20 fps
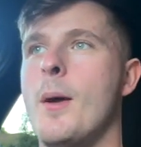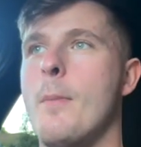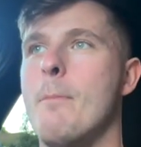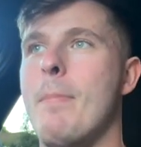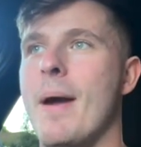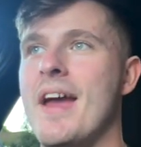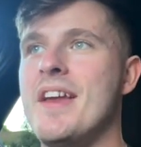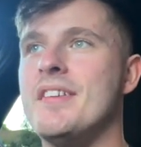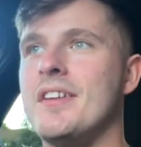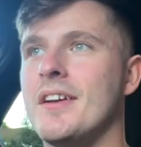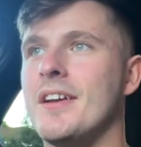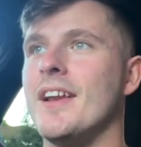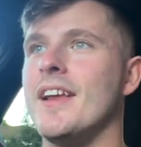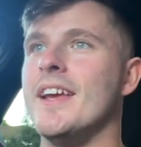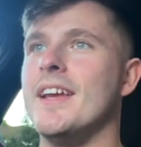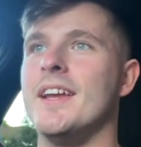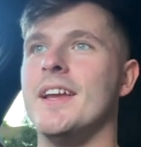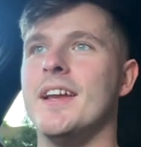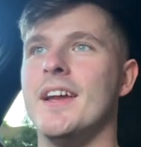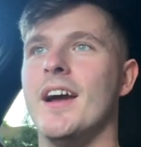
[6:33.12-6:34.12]

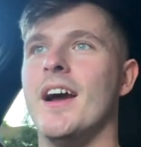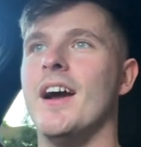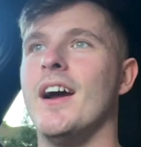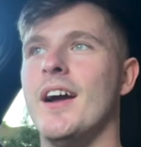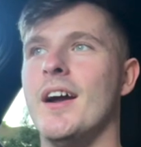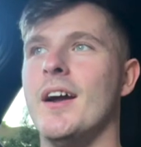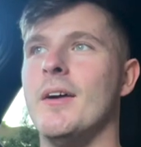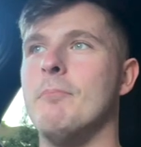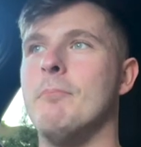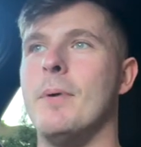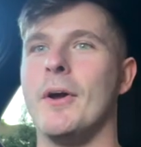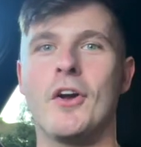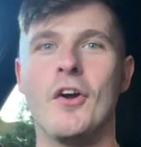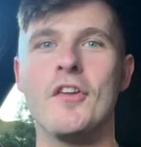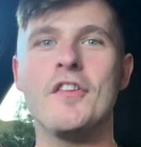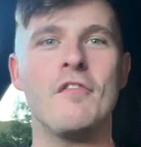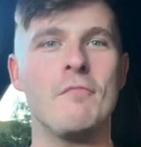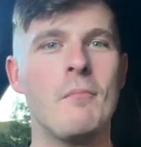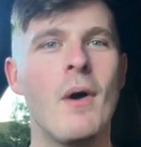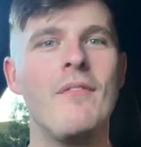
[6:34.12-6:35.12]
basically
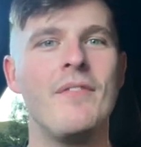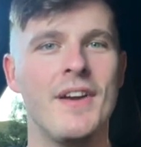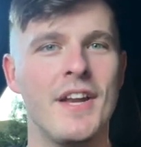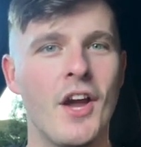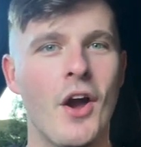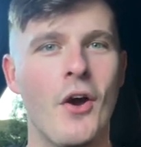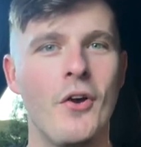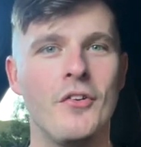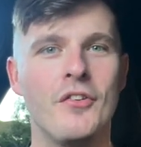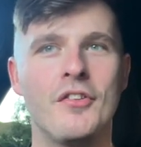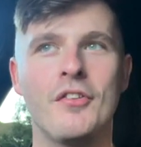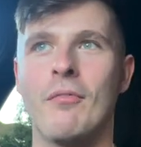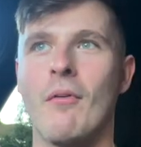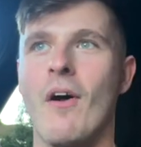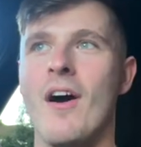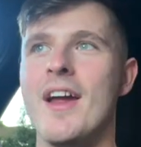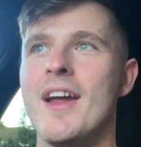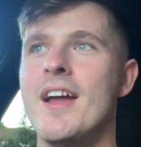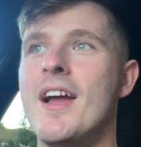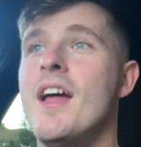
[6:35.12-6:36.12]
because of my videos,
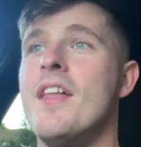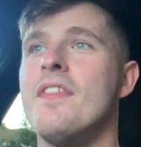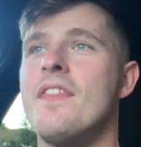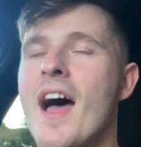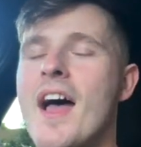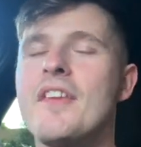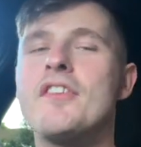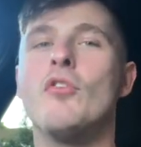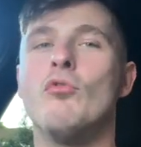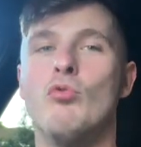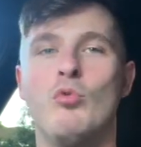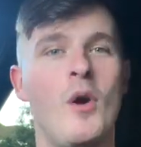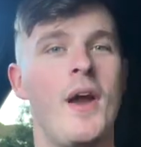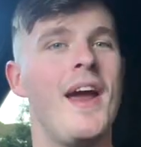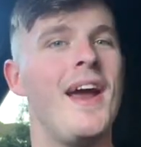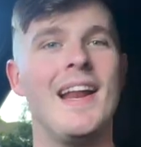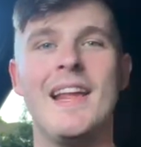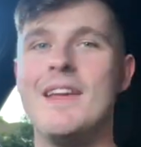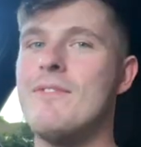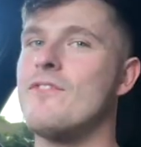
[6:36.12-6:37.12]
right? That's a
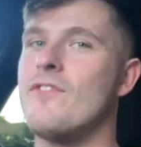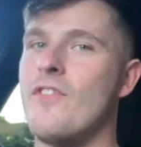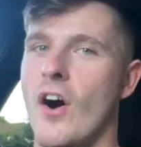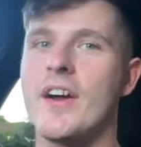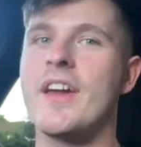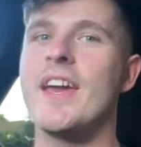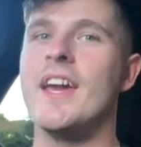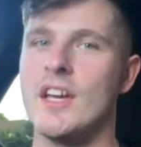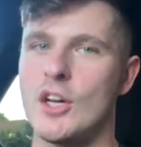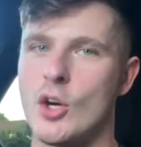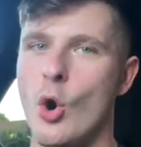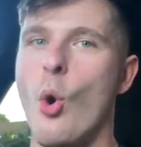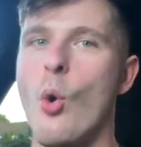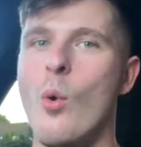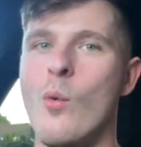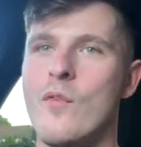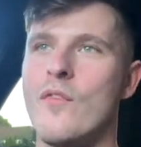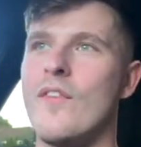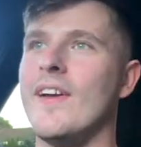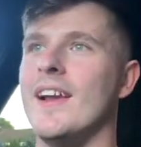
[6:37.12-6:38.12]
really fucking
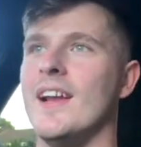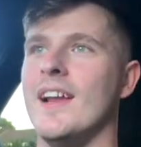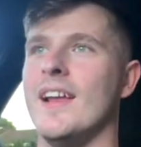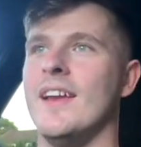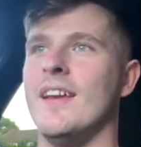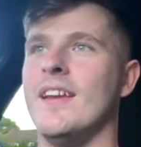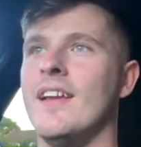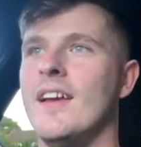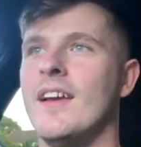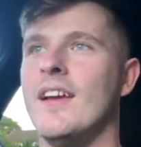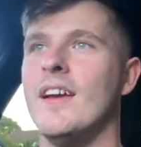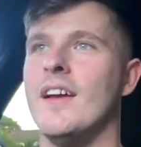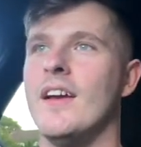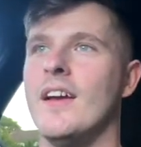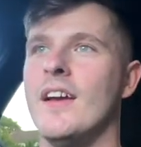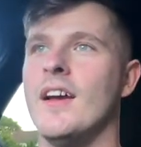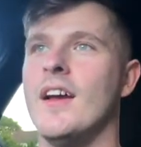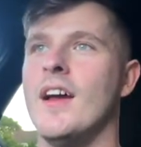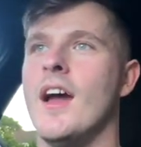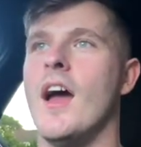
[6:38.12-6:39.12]
cool feeling.
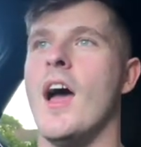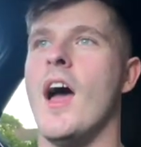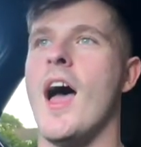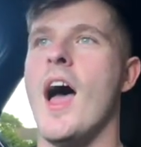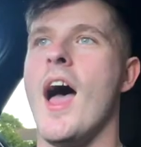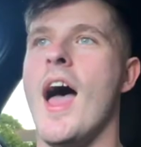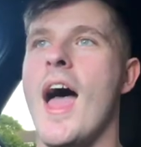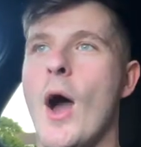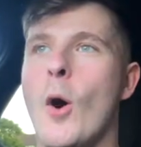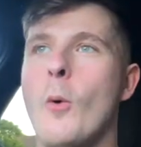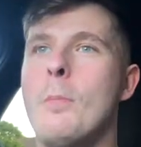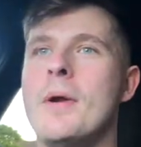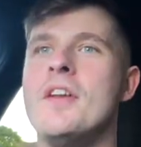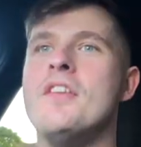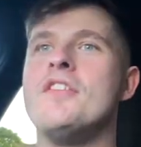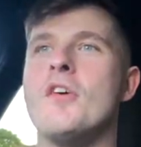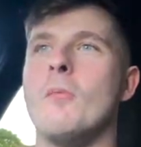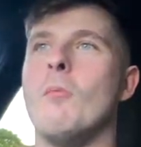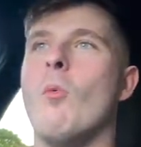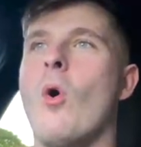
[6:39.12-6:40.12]
Helping
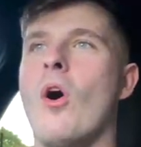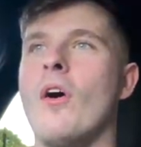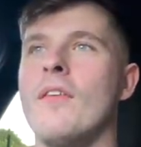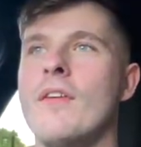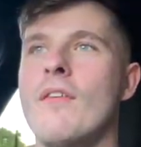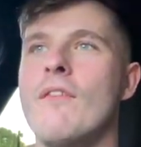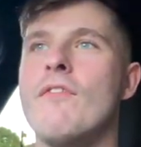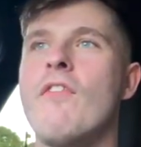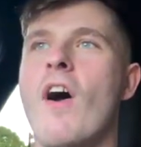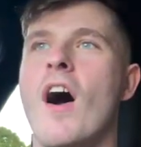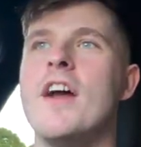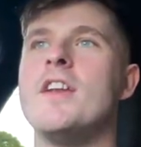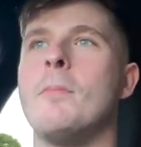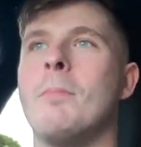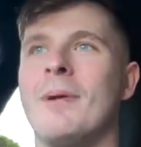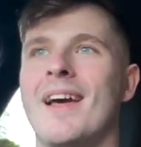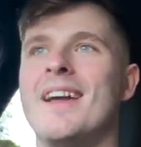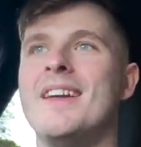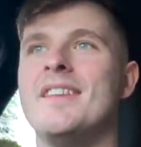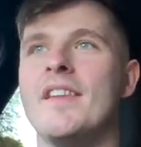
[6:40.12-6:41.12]
someone find a
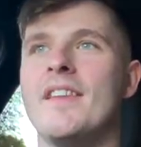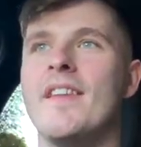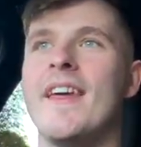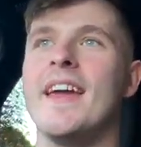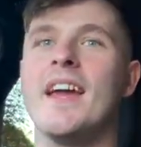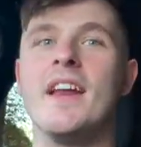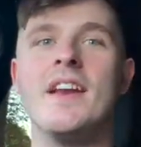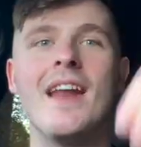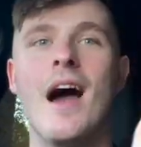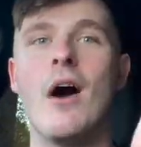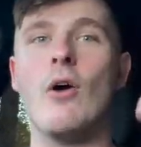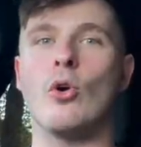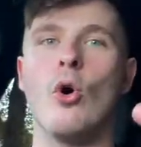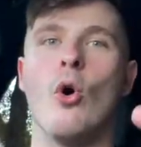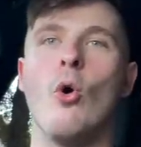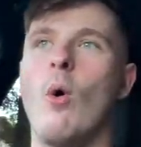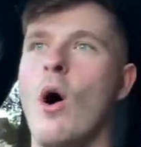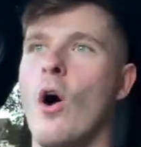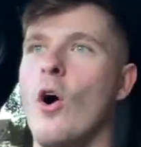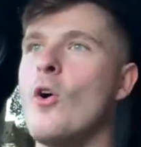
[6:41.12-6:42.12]
place that they can now
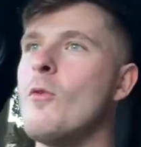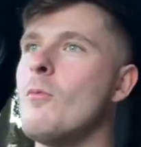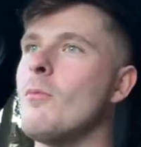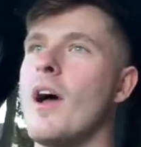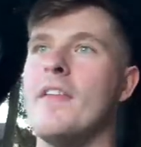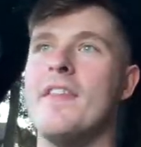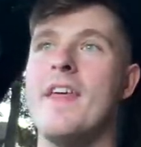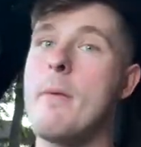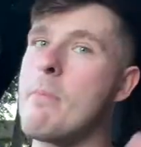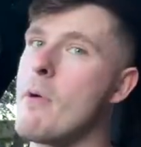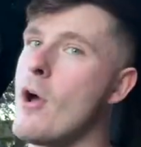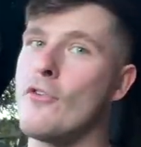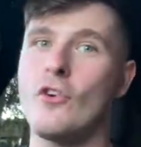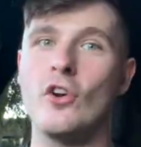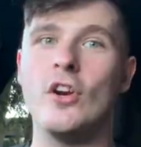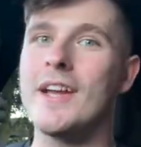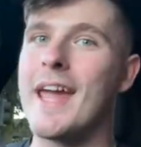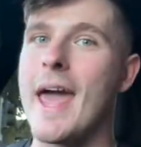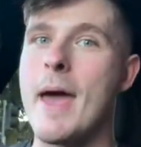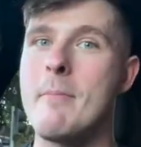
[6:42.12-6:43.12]
call home. Like, they're both
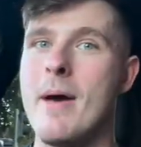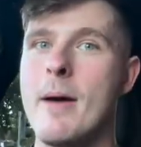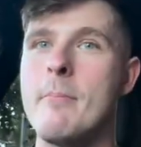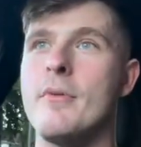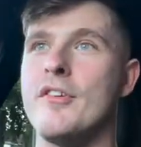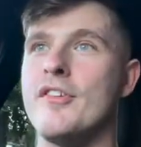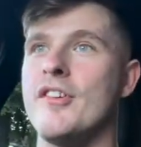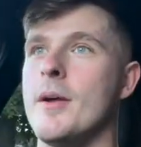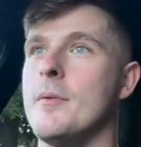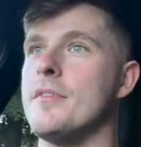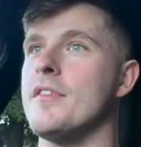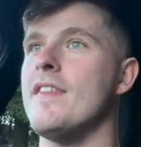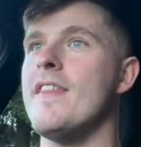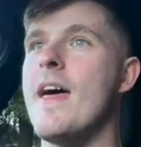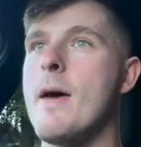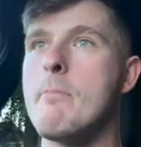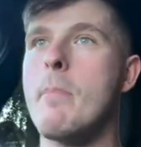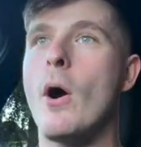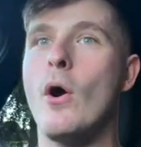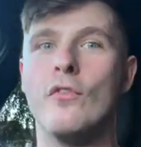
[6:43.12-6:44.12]
gonna get memberships and
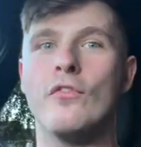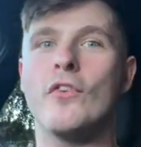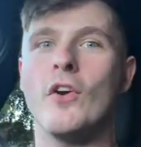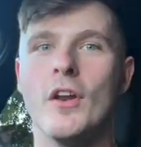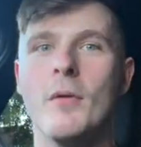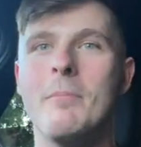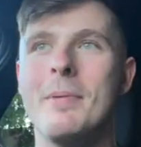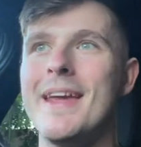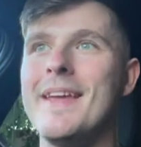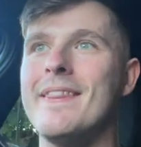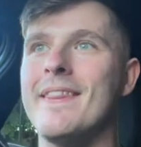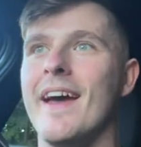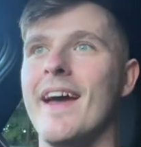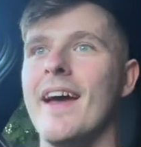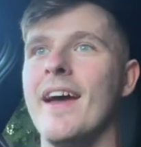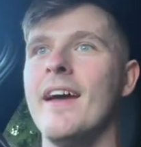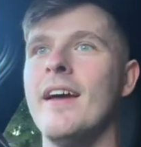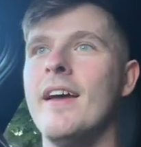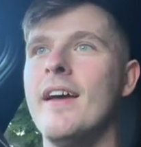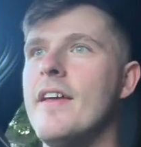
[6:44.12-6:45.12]
they're both gonna be
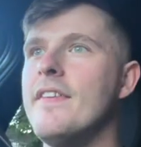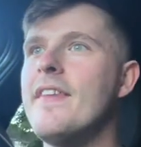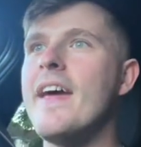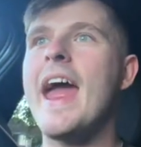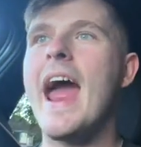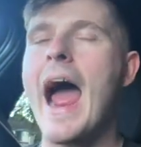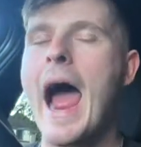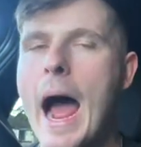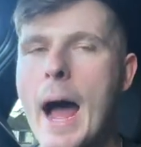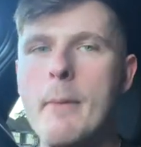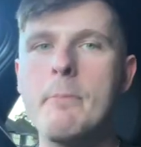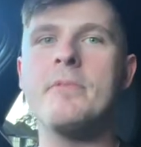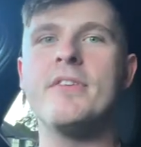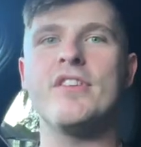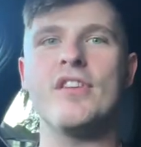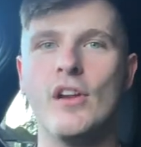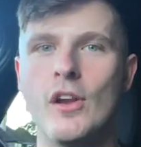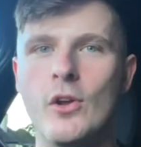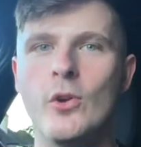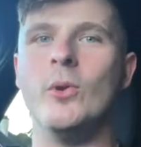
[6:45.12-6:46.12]
there. They
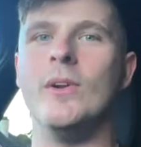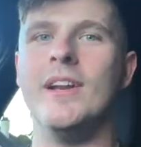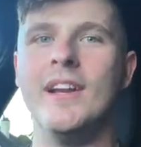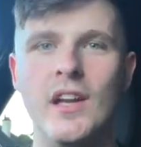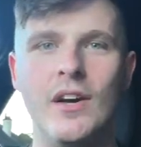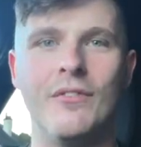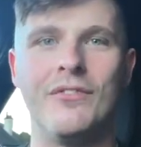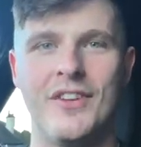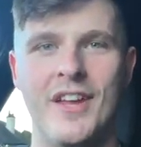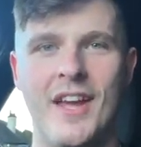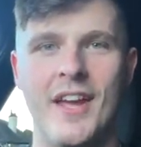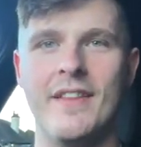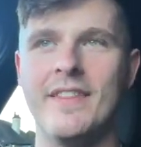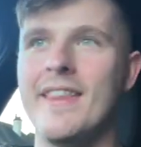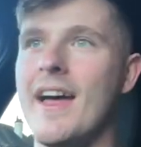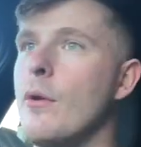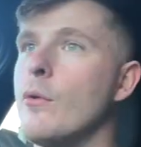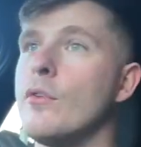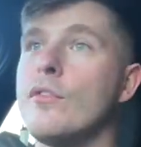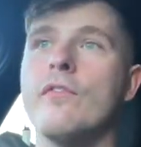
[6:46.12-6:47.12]
absolutely loved it.
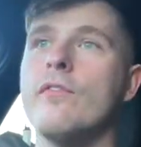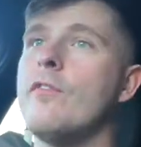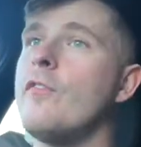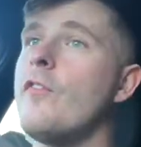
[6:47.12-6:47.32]
That was